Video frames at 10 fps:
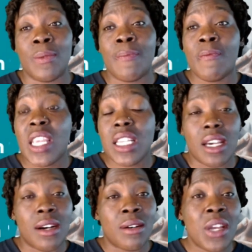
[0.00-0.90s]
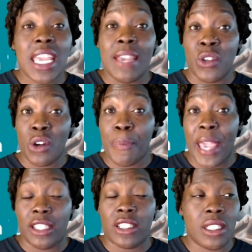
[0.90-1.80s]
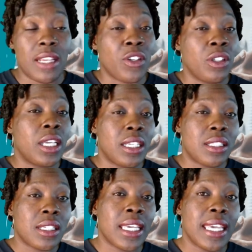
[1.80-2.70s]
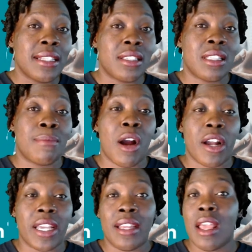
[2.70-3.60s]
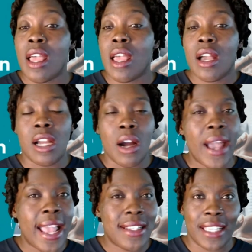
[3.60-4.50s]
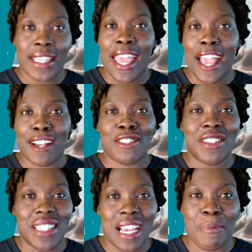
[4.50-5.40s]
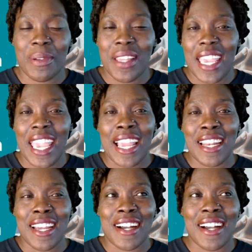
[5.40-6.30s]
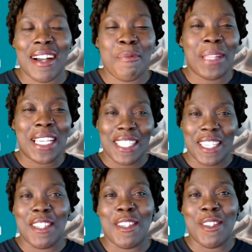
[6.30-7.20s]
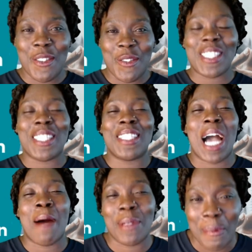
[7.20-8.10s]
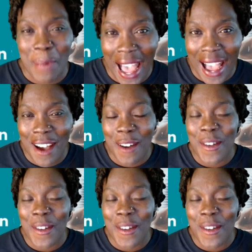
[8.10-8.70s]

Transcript: So if you're a patient, if you're looking to get into the market, go ahead, take that extra step and placing you to the top of the pile.